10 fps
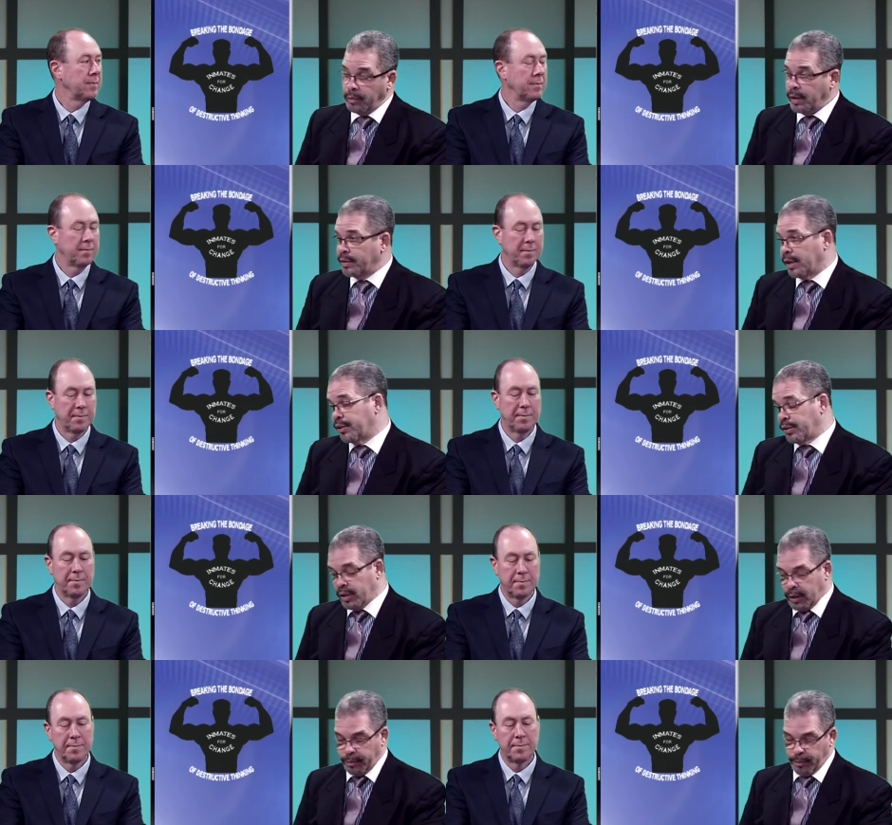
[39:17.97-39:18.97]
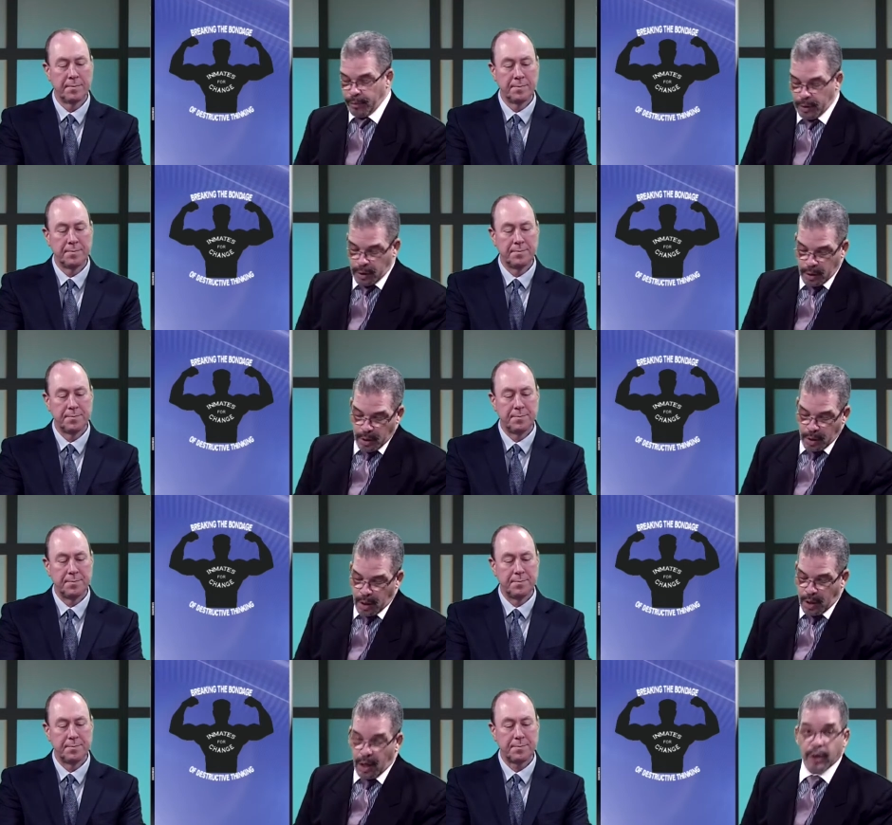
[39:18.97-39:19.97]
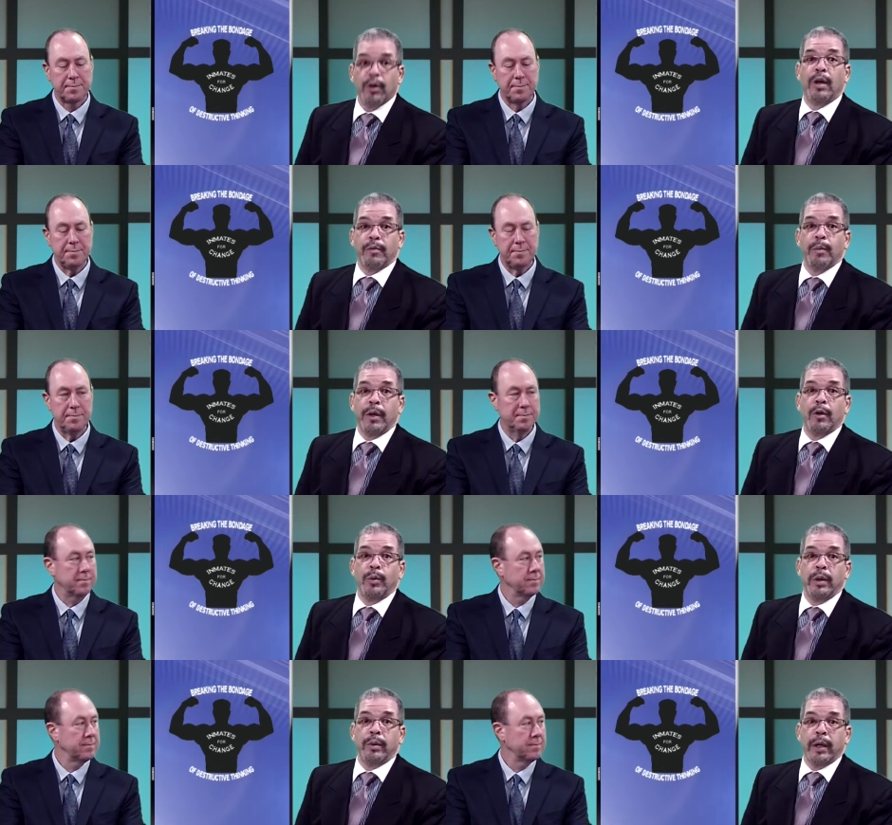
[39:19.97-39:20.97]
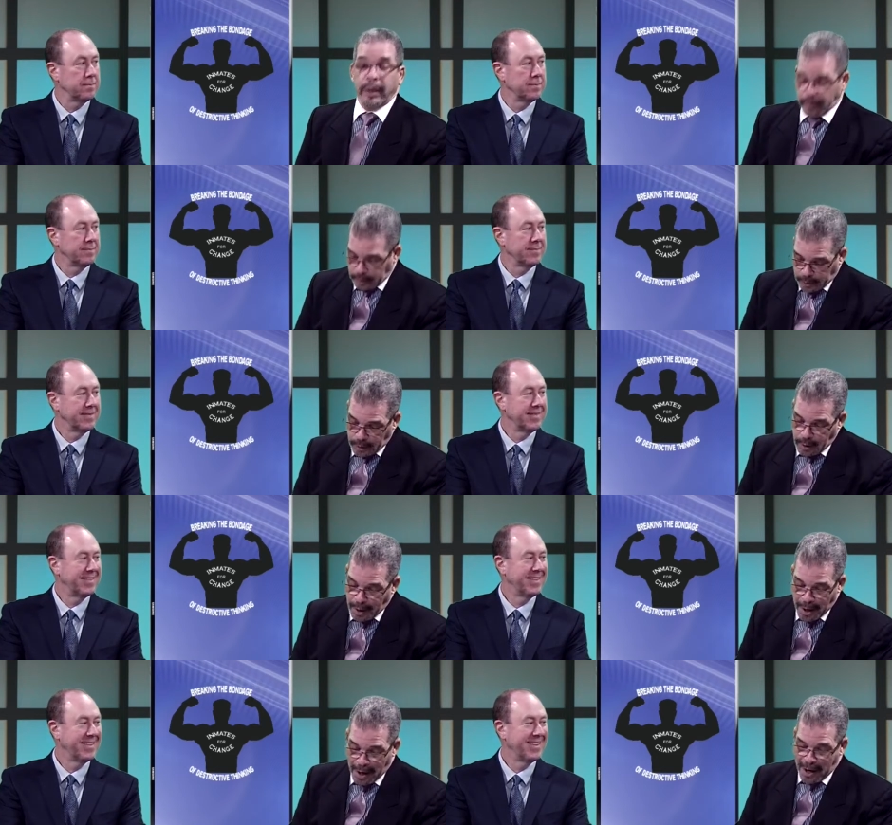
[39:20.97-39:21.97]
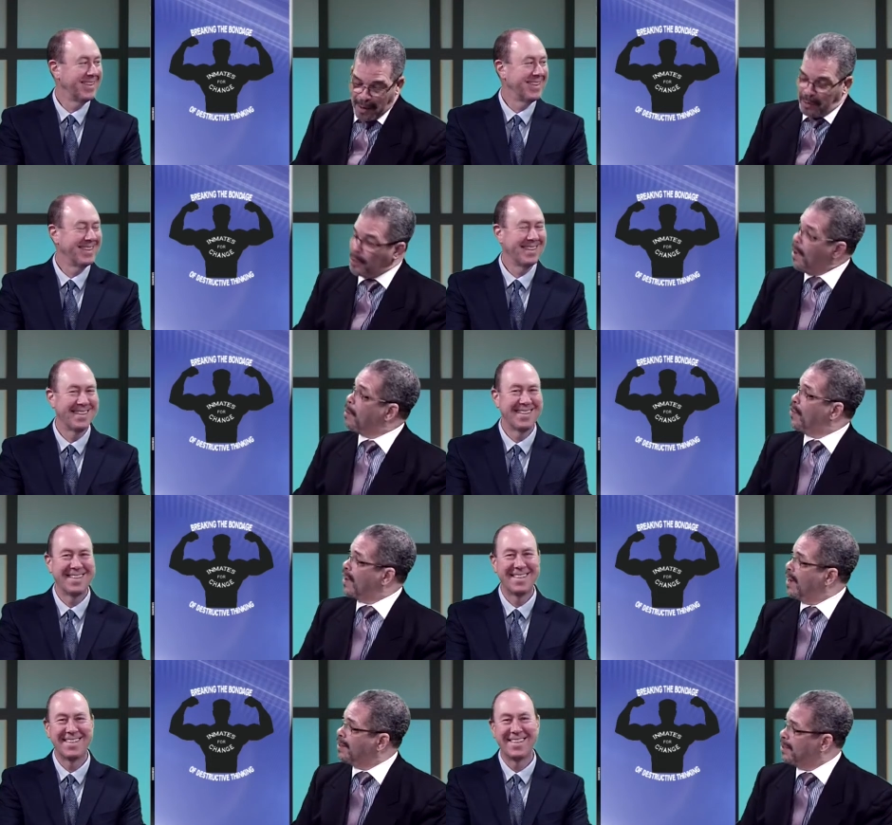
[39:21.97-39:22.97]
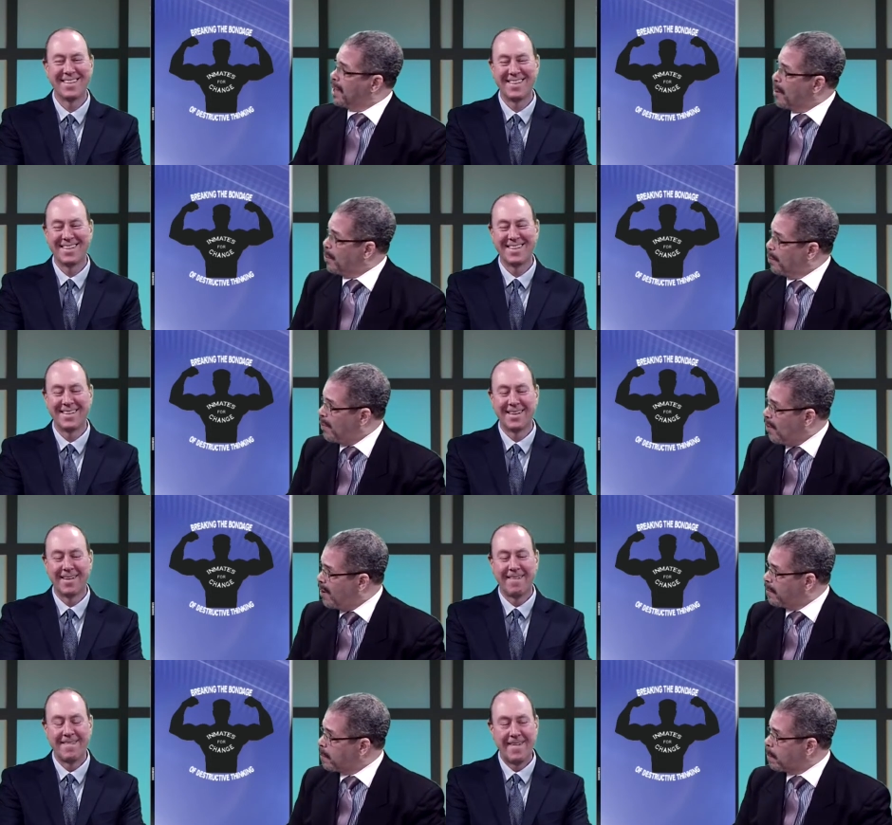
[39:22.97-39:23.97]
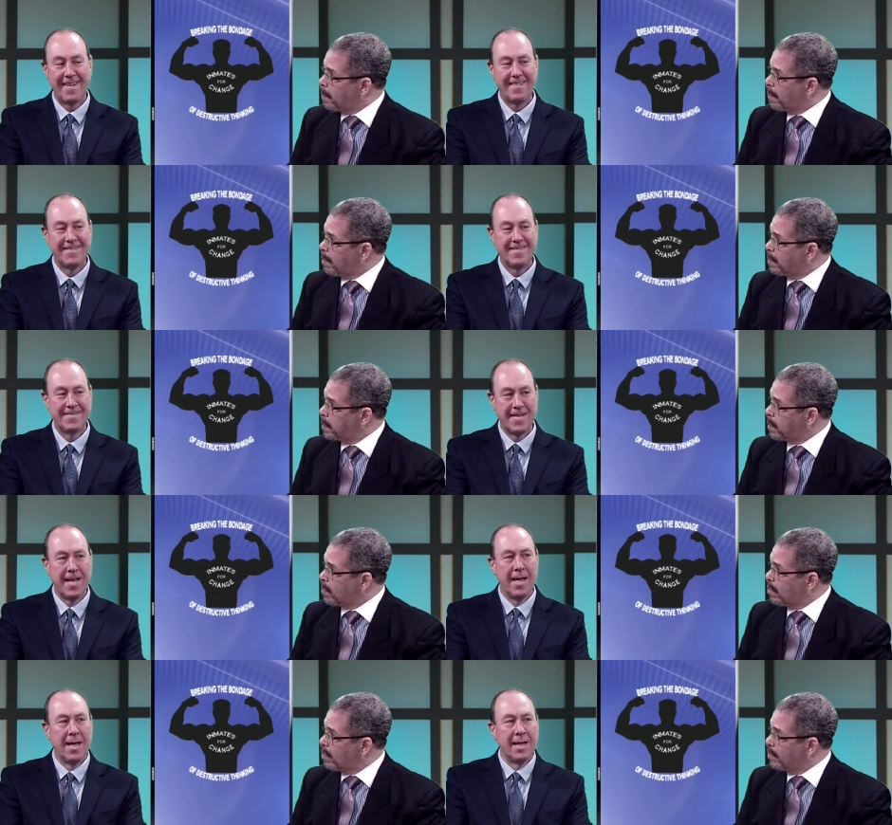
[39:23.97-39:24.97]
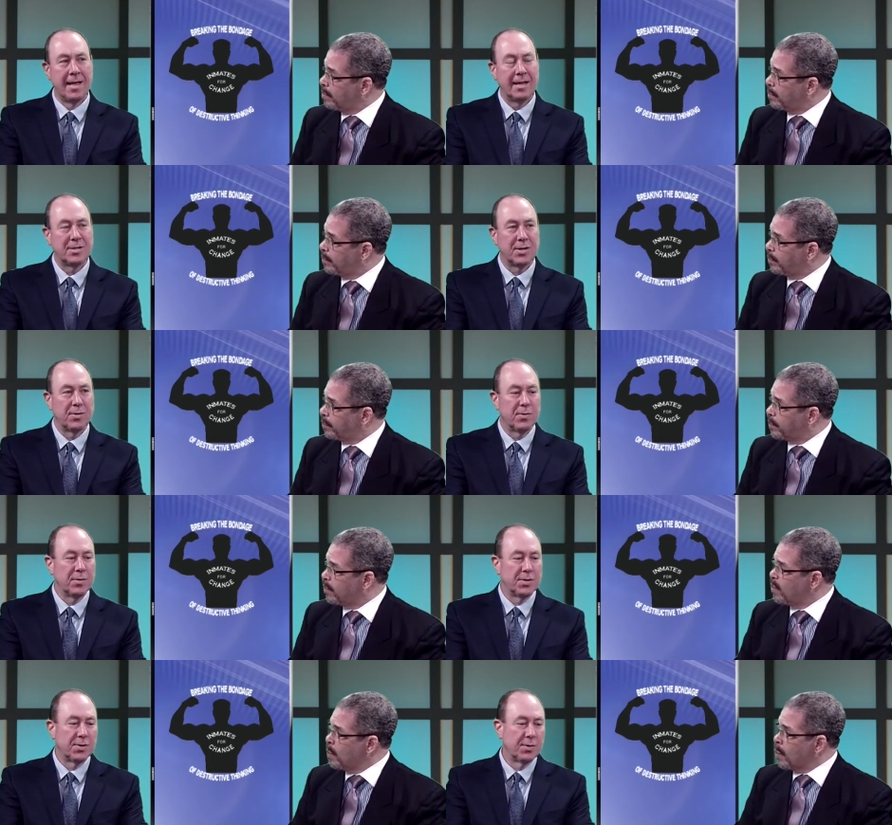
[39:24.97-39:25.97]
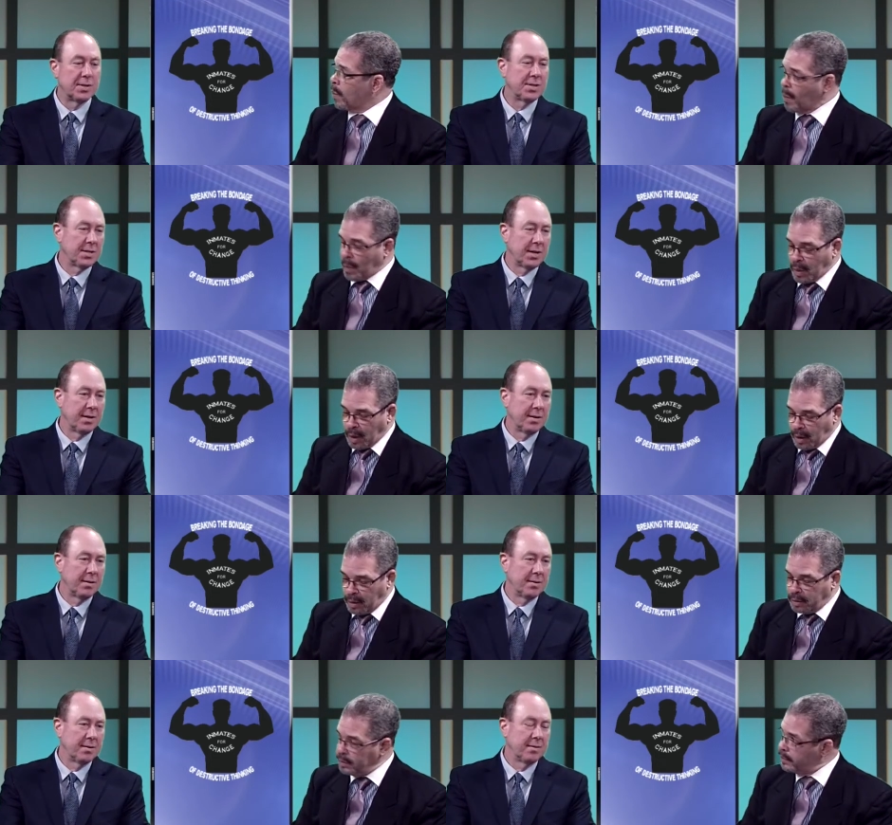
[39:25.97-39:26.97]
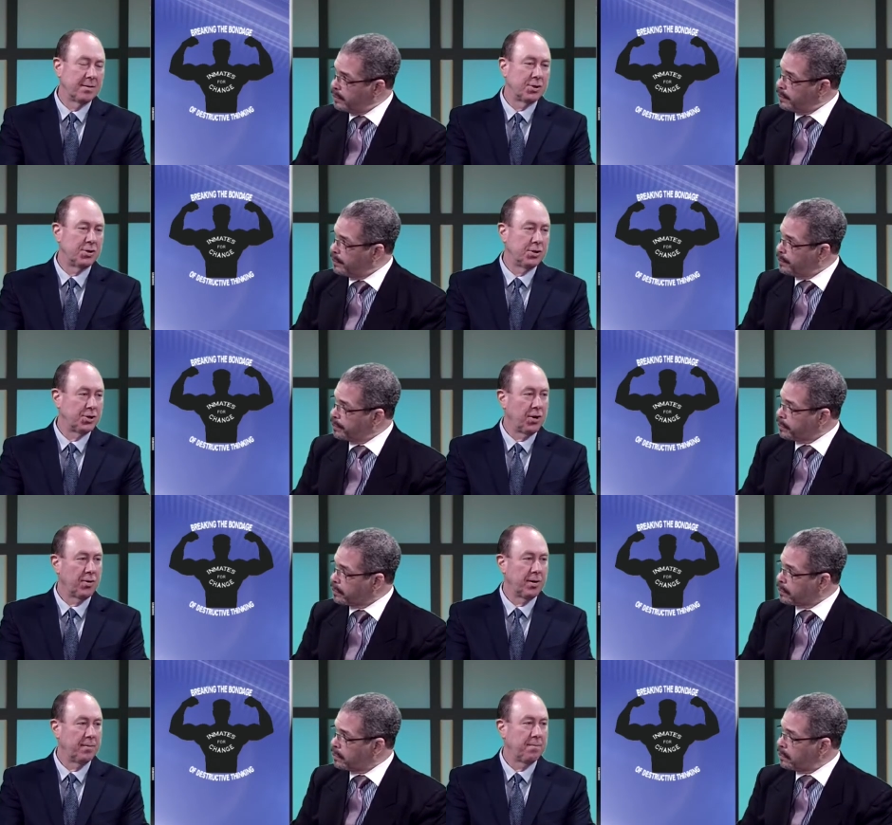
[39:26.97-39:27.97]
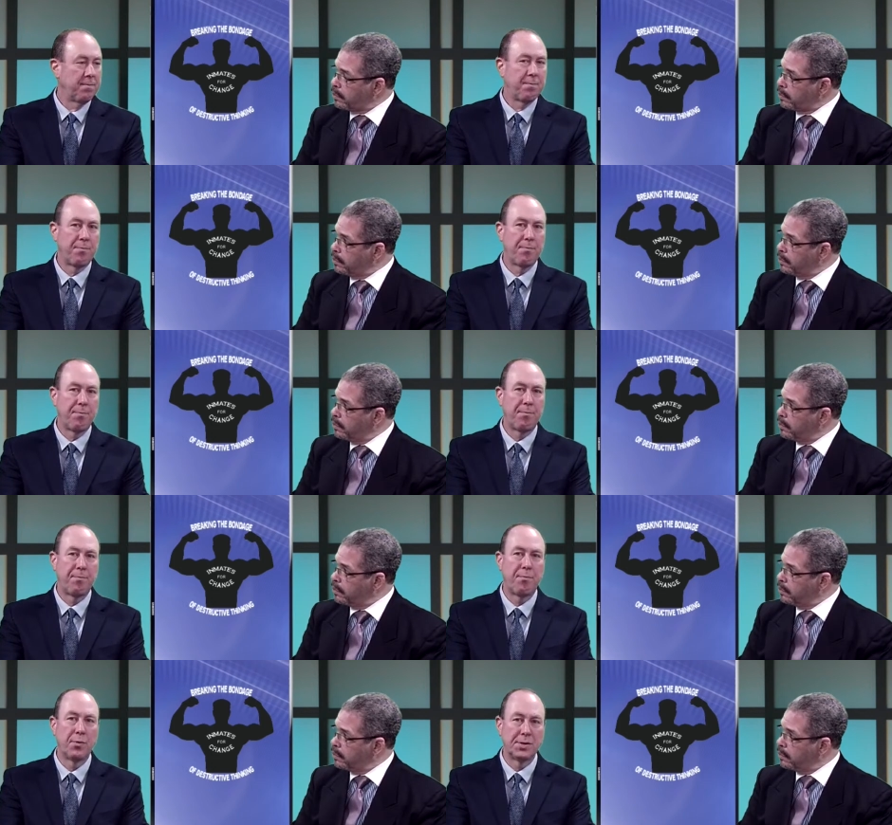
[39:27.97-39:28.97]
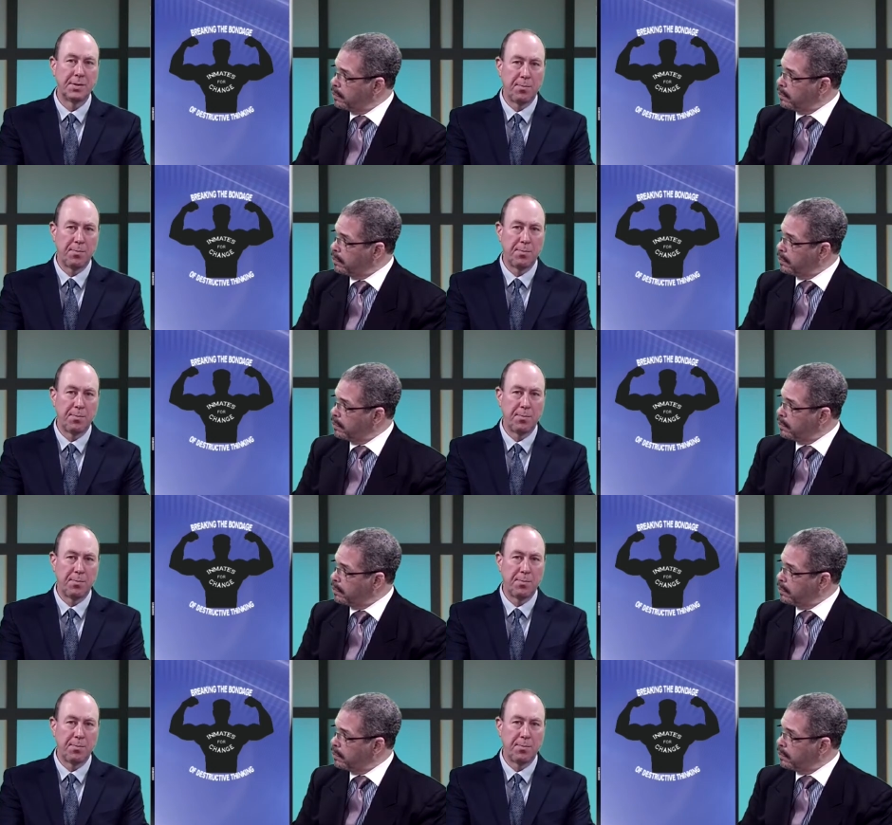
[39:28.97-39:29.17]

Speaker 1: of us, I should say, uh, I told you I'm from Englewood, right? Okay. Uh, the ramifications of that report.
Speaker 2: Yeah. Yeah. So, so this is a the the, the Sheridan prison